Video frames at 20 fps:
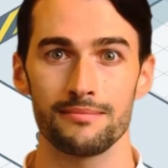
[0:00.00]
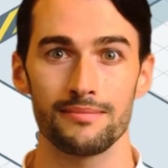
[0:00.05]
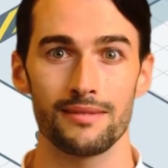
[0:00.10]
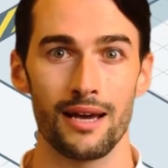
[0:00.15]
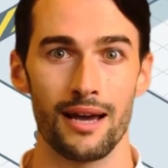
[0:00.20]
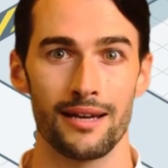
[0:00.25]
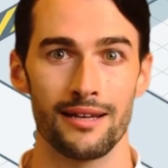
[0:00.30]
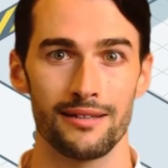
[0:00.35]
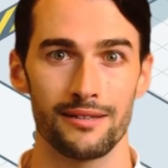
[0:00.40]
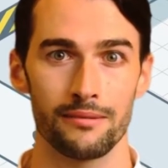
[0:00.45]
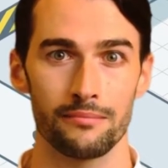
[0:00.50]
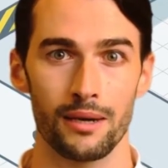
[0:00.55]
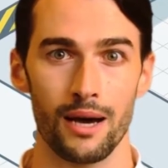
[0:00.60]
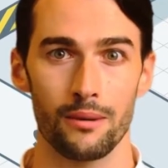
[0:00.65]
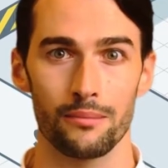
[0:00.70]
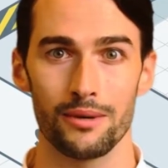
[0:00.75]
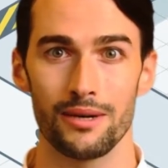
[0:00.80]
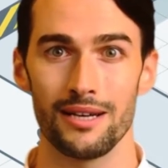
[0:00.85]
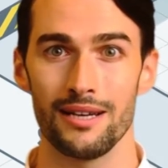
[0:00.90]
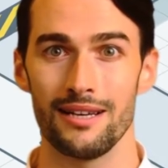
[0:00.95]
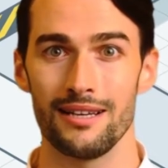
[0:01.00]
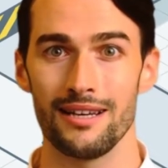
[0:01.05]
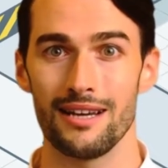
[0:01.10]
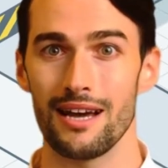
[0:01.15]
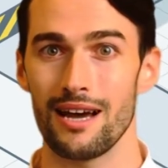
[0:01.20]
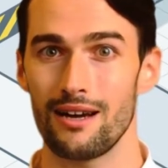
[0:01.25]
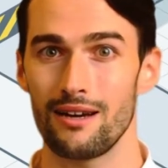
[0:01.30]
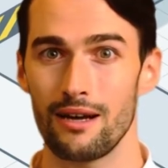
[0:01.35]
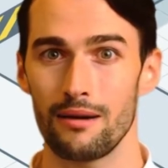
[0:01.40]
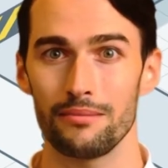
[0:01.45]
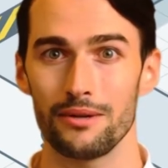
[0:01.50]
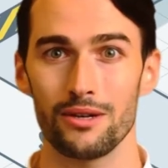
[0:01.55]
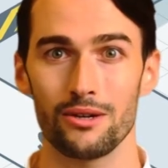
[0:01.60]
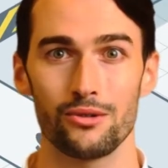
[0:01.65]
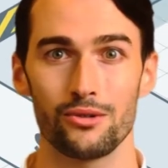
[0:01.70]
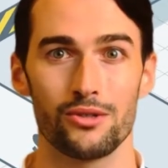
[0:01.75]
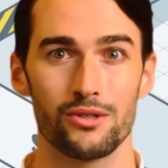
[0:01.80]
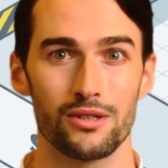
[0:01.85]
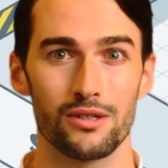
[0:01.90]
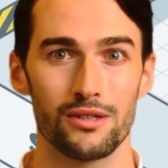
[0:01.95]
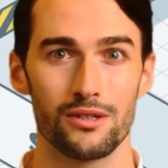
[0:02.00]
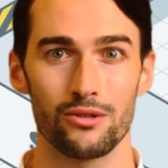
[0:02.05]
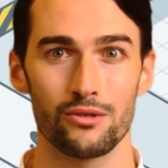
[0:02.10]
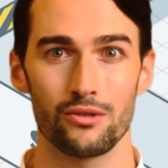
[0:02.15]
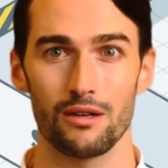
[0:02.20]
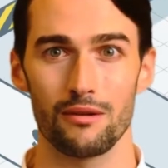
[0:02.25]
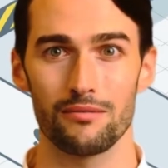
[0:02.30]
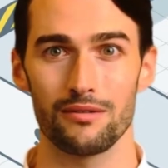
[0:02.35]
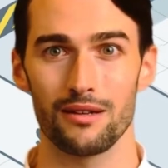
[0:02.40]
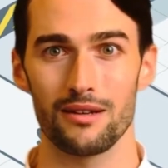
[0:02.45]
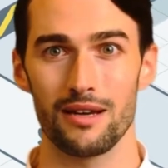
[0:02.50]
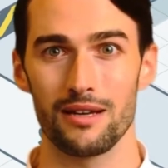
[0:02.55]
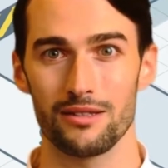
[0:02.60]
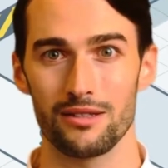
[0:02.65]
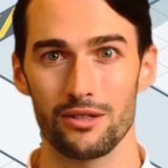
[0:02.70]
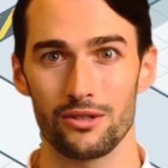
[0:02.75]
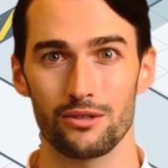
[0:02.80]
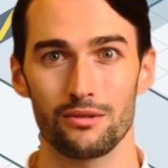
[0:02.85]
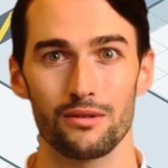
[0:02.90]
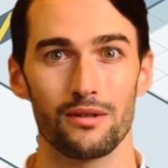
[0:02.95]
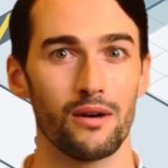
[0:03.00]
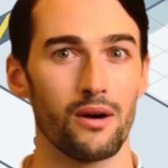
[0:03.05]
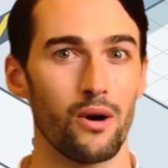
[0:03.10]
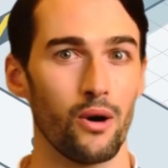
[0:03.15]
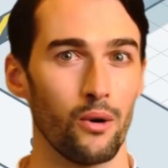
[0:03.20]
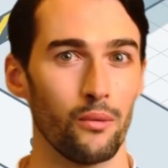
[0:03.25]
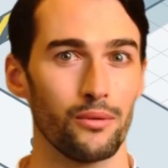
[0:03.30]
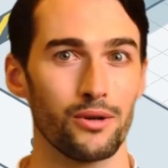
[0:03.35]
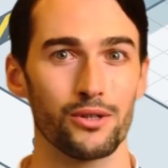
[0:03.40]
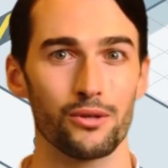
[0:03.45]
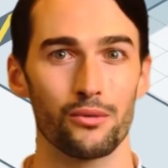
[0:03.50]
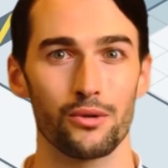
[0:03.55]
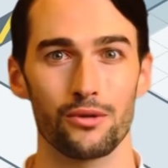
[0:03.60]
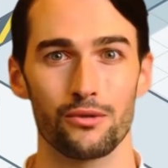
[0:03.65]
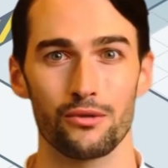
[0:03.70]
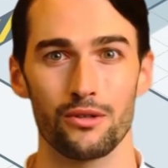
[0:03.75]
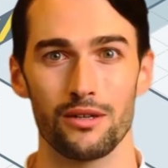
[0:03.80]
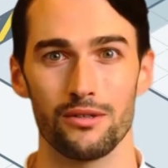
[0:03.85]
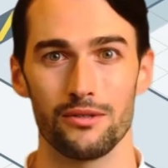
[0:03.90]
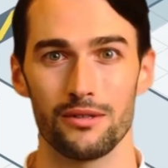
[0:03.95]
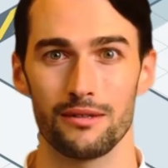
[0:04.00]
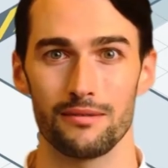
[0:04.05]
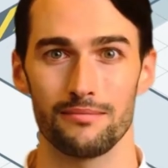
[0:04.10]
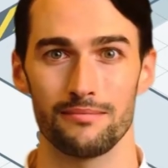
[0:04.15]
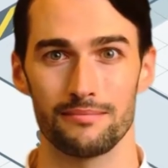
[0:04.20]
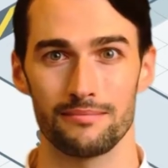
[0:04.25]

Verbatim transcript: that is, the public key cannot be used to decrypt the message, only to encrypt it.